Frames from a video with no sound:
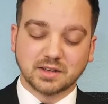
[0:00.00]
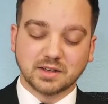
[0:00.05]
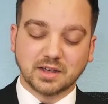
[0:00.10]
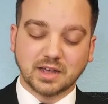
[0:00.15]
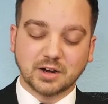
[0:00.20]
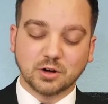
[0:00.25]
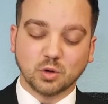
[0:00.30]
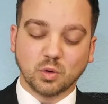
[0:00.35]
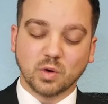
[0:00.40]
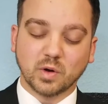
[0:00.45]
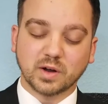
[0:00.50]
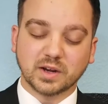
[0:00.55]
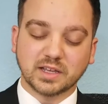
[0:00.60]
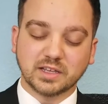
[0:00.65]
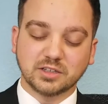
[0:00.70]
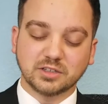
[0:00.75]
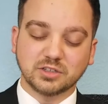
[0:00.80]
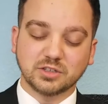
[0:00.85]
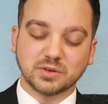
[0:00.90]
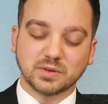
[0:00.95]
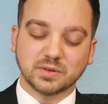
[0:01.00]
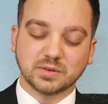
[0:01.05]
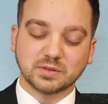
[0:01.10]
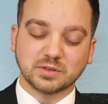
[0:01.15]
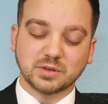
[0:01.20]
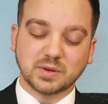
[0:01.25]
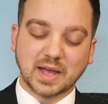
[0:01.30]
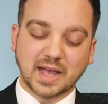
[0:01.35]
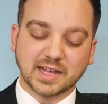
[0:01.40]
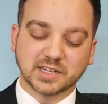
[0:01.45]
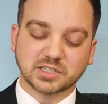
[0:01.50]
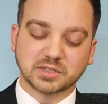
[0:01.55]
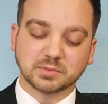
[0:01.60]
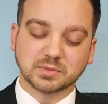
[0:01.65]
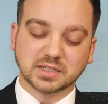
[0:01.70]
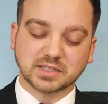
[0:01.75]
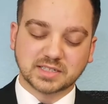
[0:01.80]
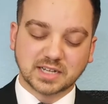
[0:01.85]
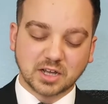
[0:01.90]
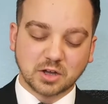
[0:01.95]
And Lord, he, you, you asked him
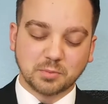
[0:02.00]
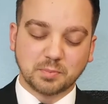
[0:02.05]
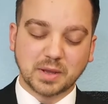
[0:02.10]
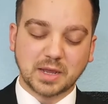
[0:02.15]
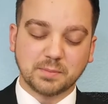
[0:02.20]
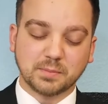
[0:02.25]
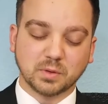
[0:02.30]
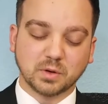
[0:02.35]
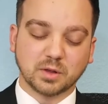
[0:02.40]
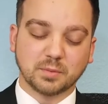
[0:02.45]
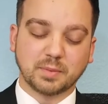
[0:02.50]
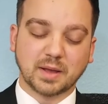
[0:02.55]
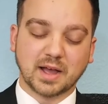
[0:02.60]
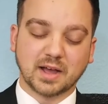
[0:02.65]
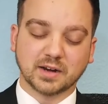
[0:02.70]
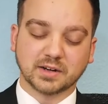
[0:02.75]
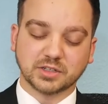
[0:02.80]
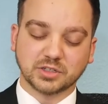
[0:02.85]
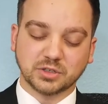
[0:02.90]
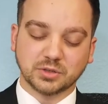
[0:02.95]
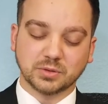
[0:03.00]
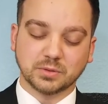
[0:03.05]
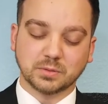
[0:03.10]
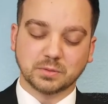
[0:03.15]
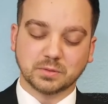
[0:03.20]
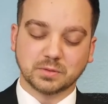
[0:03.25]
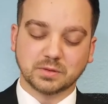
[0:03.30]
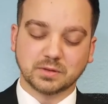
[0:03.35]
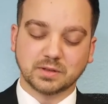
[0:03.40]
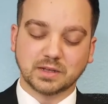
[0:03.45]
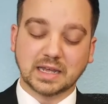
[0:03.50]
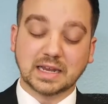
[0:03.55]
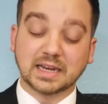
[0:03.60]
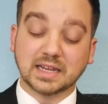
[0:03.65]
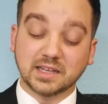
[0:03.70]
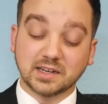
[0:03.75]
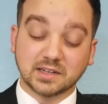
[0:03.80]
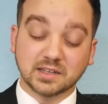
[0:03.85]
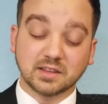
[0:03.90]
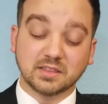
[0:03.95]
to tell people about you, and
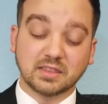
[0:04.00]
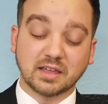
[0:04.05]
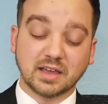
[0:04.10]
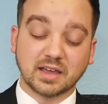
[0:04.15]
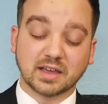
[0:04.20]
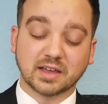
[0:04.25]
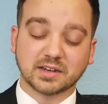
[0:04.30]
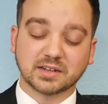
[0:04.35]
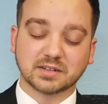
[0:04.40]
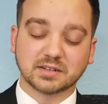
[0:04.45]
he did that.